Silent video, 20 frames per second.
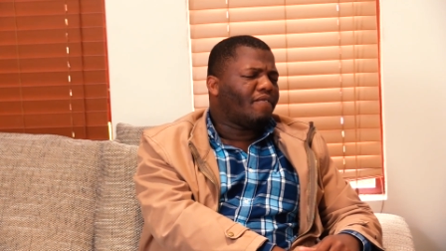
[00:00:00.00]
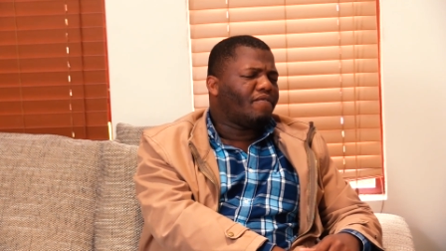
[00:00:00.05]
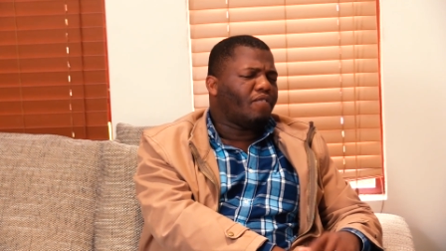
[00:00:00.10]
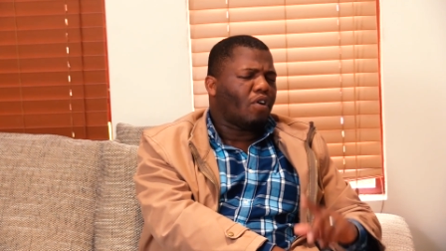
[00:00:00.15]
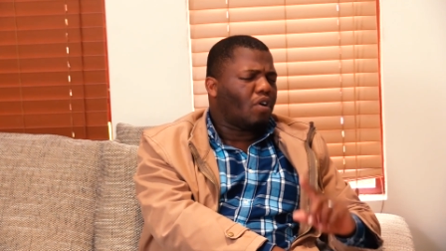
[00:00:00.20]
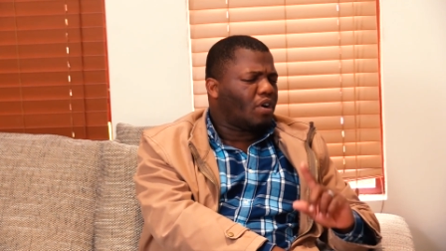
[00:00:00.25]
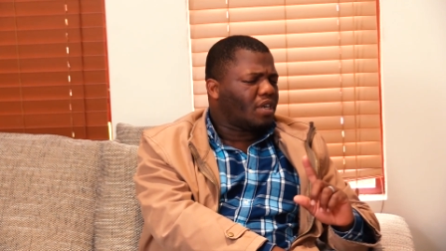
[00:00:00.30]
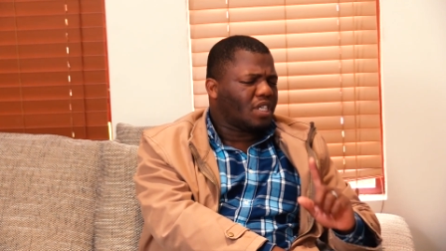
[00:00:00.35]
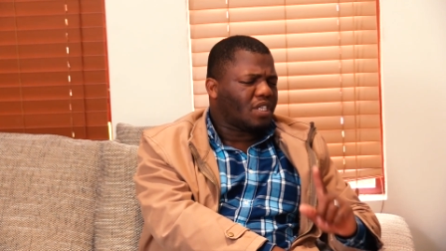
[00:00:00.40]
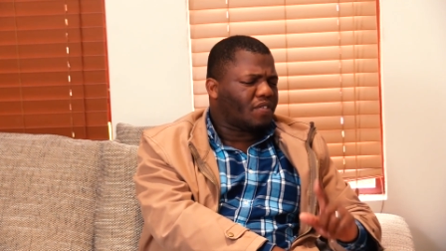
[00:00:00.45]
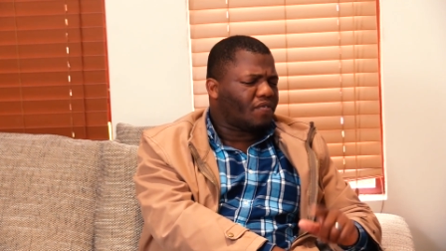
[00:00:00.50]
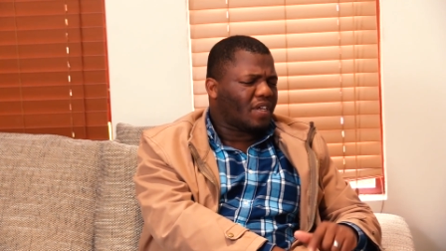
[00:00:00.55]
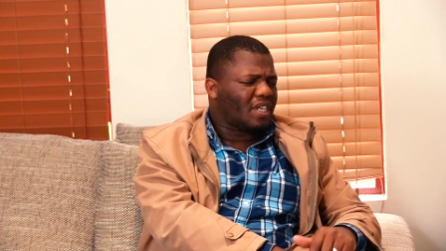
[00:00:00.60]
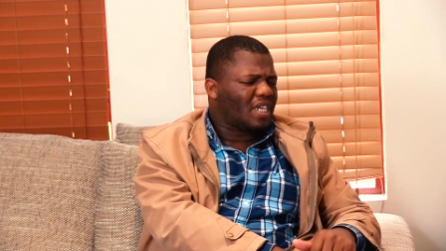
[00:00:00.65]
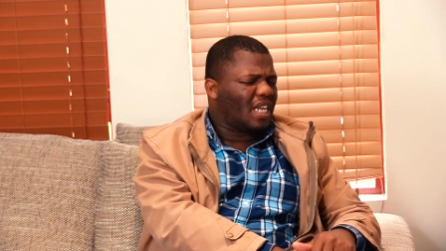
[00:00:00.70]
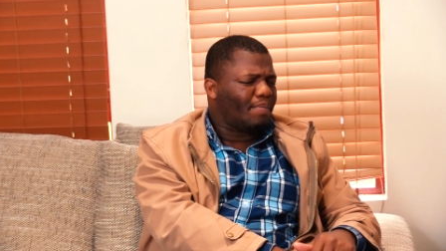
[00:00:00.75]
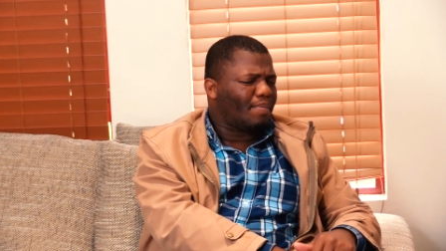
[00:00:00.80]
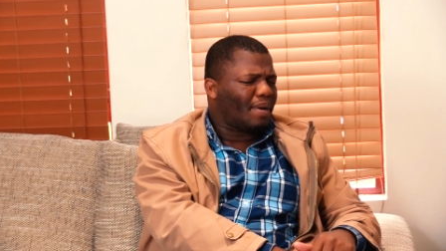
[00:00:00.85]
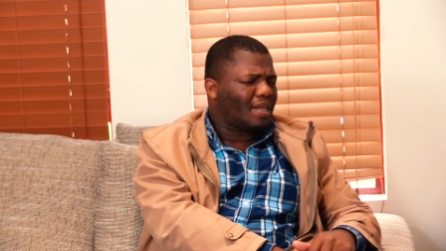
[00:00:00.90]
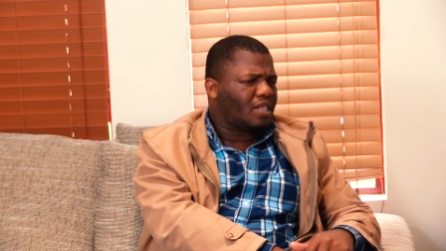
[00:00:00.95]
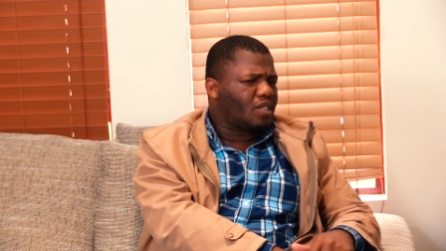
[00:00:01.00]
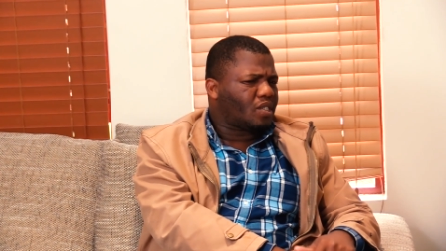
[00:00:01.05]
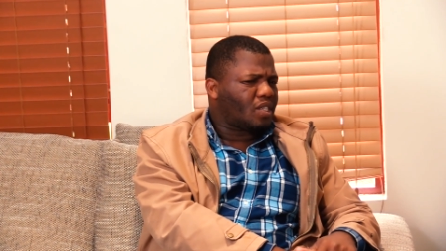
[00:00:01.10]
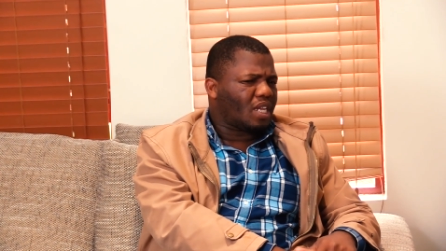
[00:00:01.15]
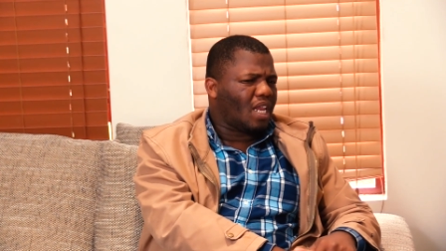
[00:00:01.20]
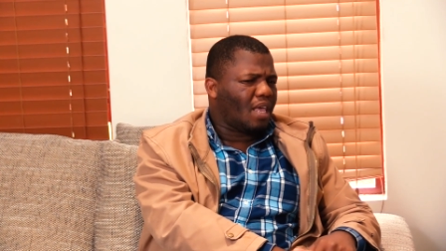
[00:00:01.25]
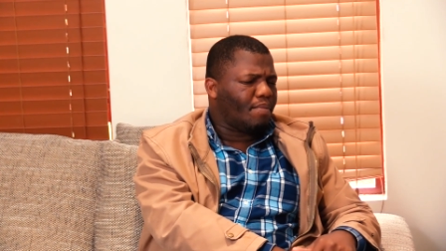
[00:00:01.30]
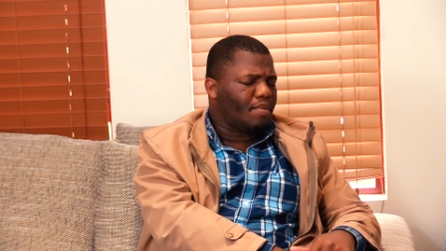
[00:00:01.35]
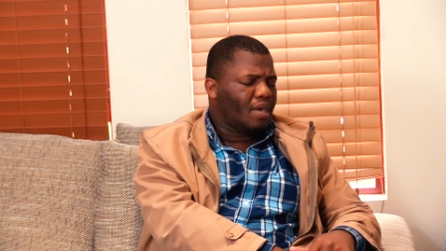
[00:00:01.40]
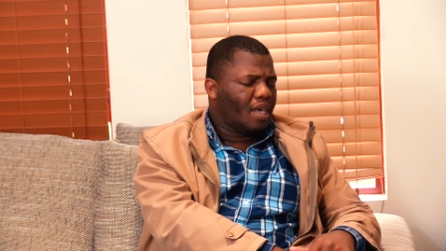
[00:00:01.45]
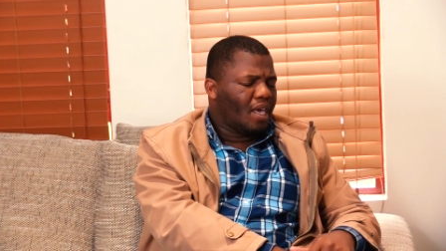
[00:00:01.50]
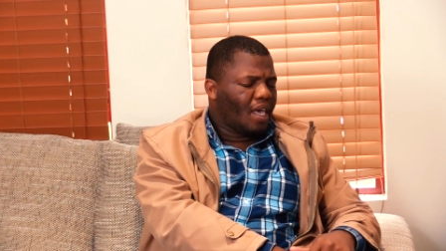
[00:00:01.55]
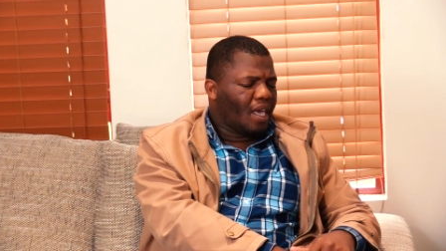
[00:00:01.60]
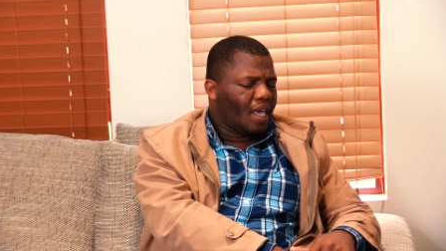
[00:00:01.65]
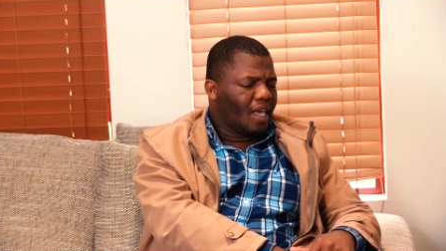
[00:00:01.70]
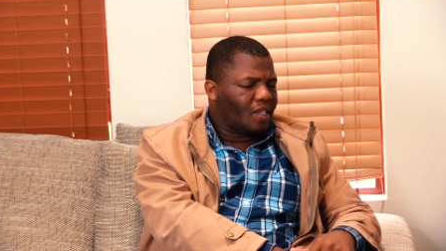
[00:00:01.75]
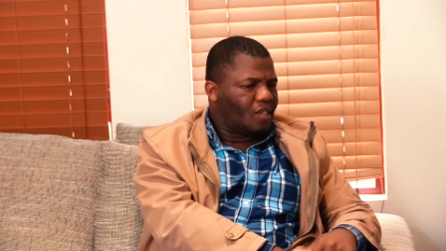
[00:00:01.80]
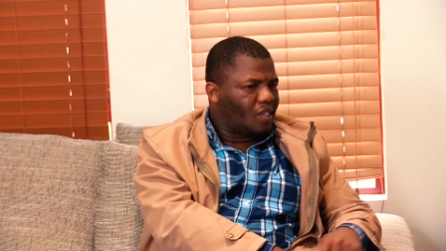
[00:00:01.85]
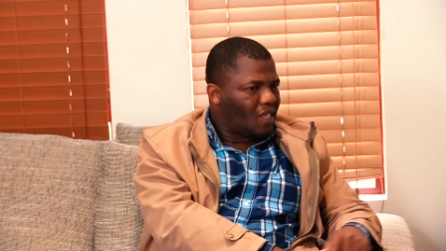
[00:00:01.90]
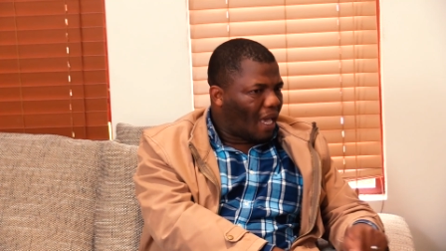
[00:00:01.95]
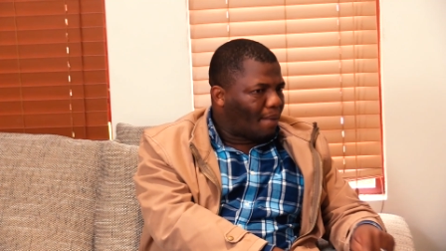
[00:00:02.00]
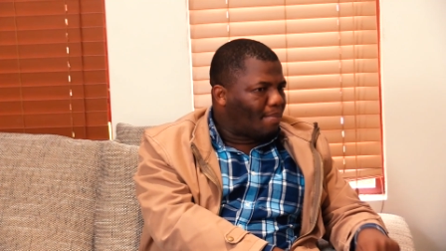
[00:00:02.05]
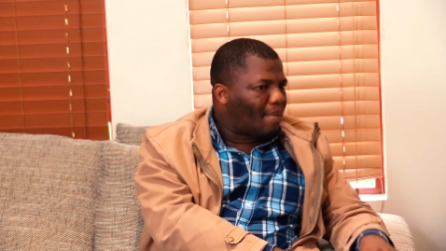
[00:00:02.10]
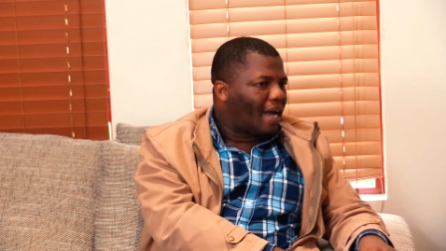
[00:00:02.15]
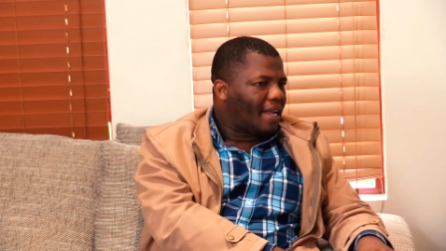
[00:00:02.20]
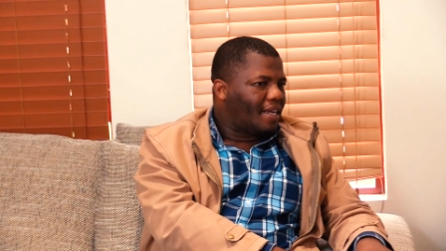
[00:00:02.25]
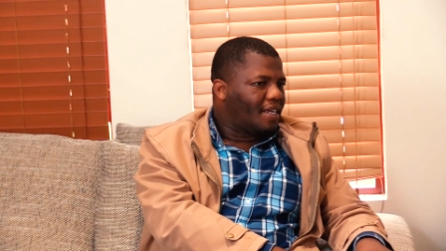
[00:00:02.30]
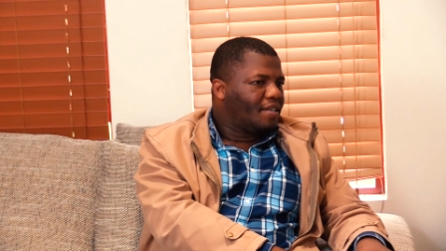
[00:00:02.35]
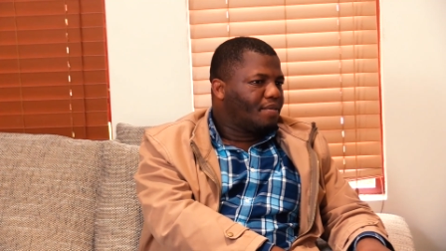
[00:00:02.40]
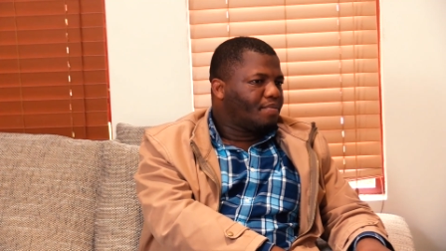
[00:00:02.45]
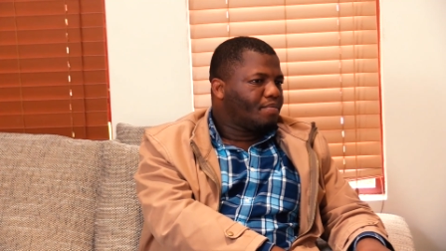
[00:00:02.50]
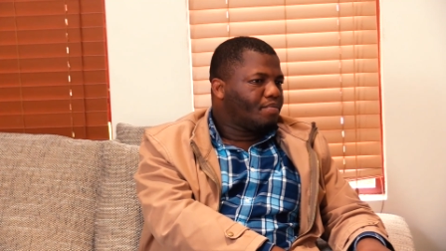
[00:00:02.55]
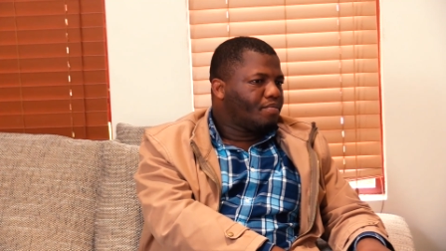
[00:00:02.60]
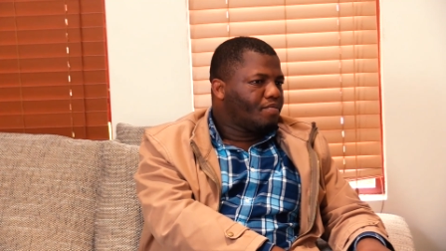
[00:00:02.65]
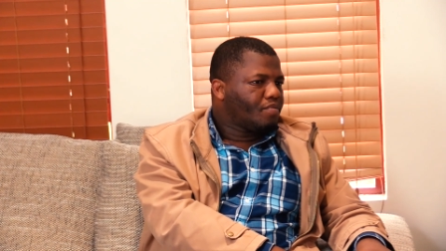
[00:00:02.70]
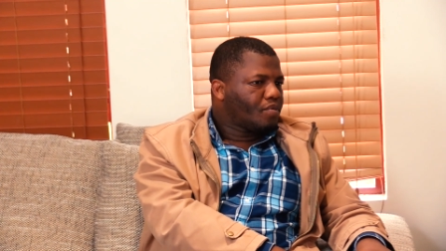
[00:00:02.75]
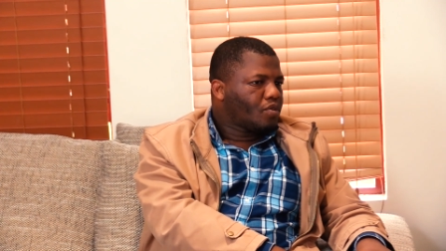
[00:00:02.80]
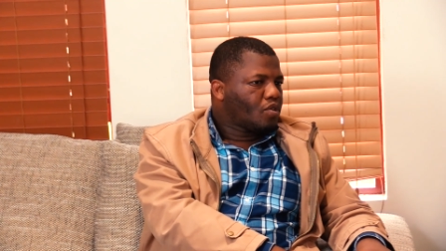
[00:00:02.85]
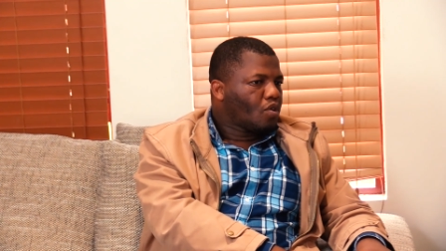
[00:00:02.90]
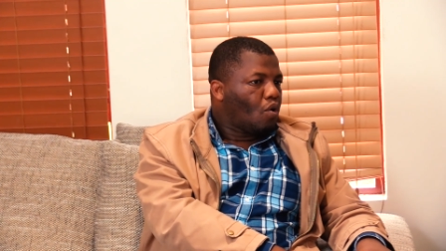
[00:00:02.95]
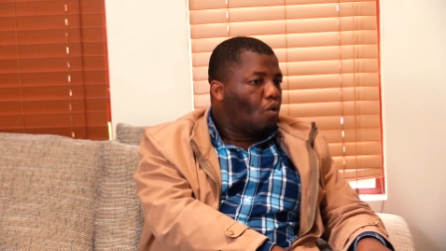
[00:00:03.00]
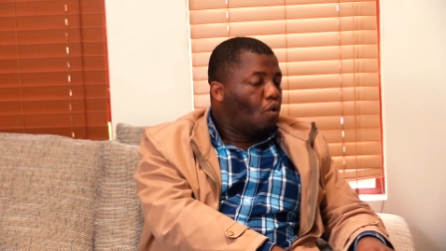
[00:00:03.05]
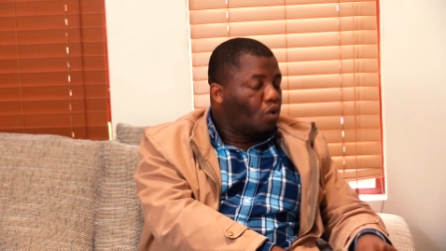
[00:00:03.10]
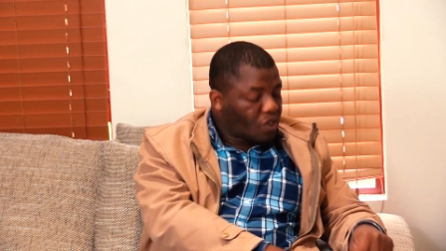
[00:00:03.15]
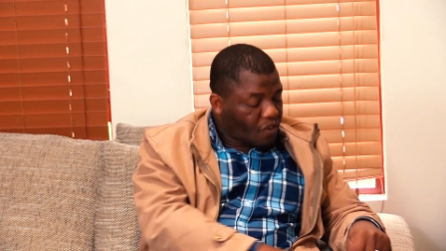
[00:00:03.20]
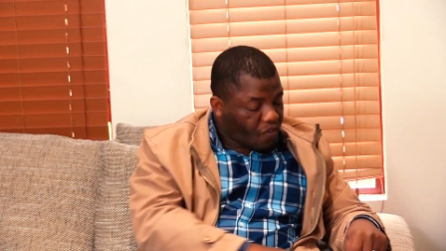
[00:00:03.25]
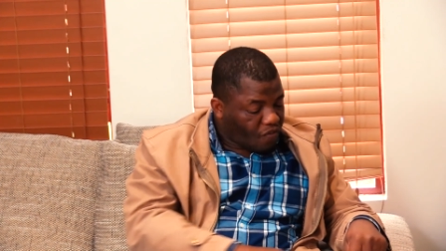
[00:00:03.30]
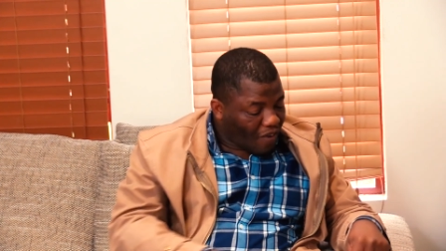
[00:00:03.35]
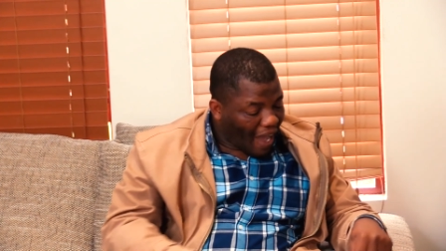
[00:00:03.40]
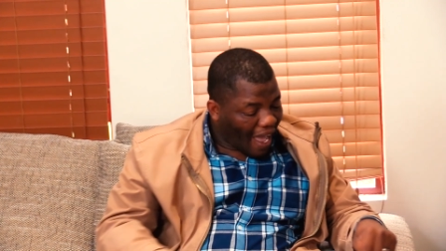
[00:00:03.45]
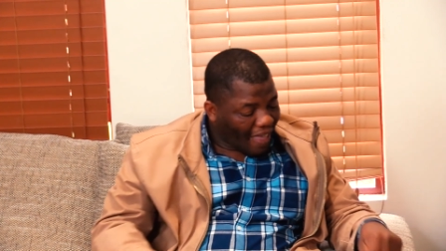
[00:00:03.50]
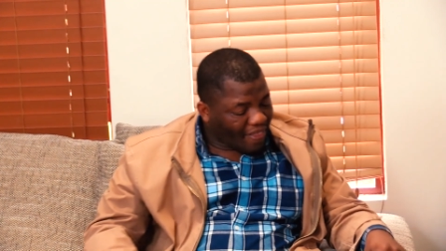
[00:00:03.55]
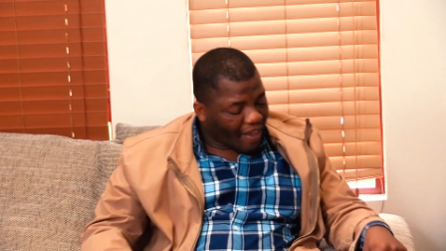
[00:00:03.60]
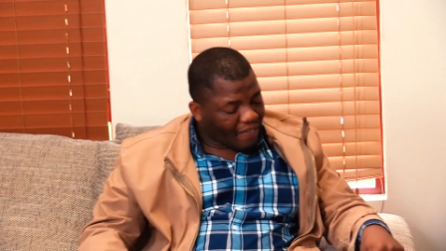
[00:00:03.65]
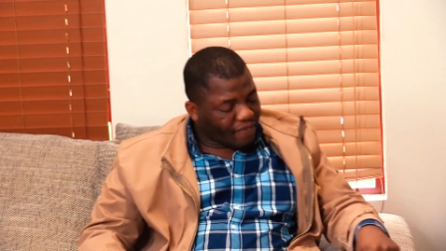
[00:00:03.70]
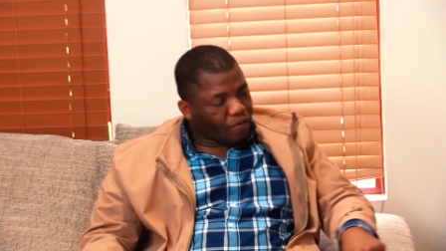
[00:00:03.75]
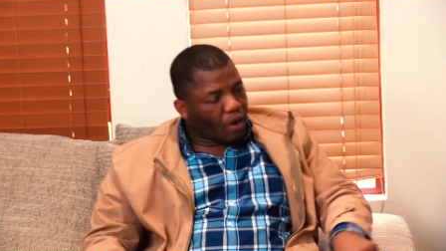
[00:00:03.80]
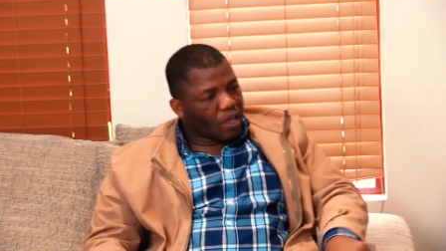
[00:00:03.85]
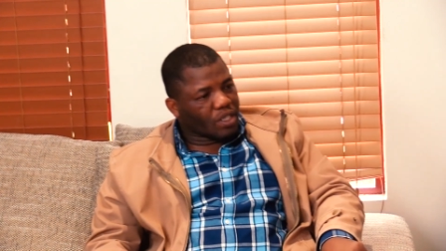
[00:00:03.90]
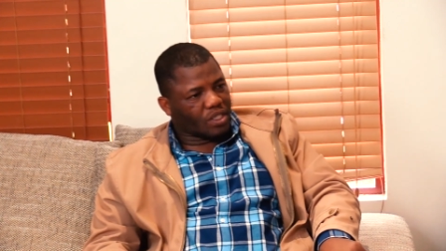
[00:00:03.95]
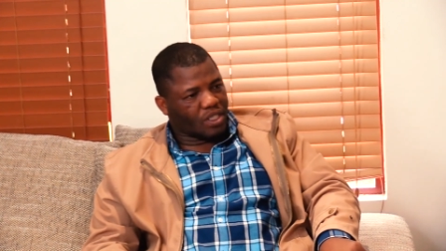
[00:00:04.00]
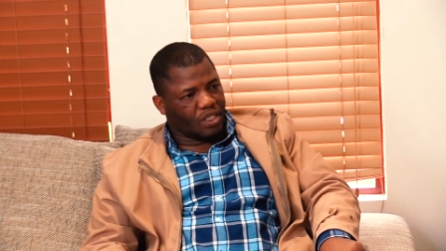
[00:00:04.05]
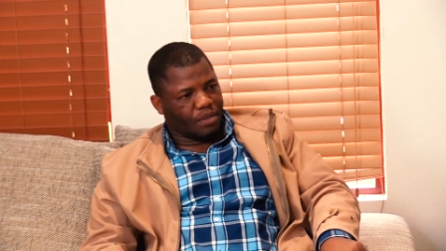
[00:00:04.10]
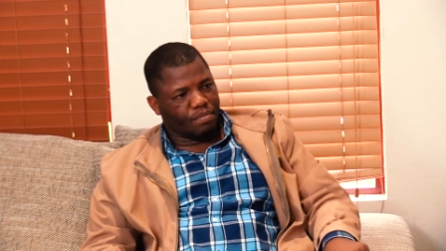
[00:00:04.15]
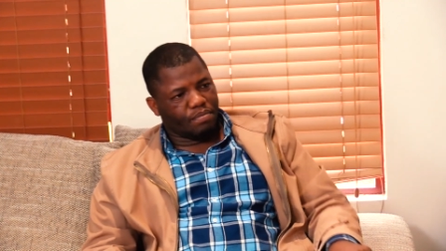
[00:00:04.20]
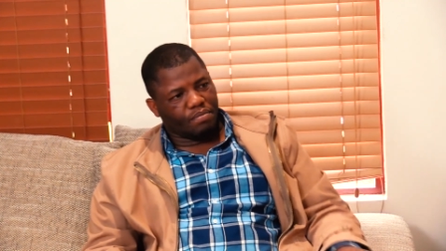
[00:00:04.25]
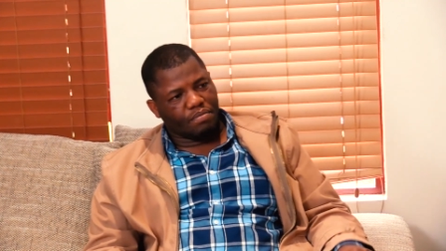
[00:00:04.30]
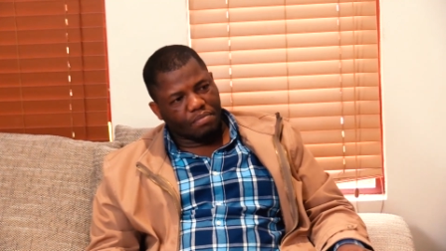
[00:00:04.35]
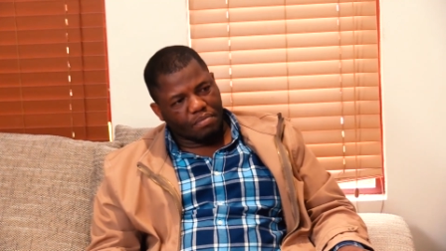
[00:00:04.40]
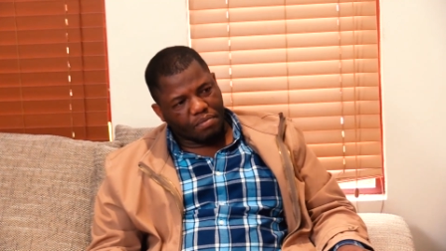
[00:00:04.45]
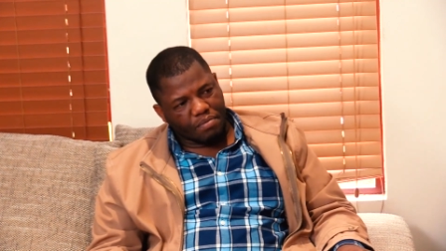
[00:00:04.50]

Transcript: forgot his first name, but his name is Yamani, whose father forced him,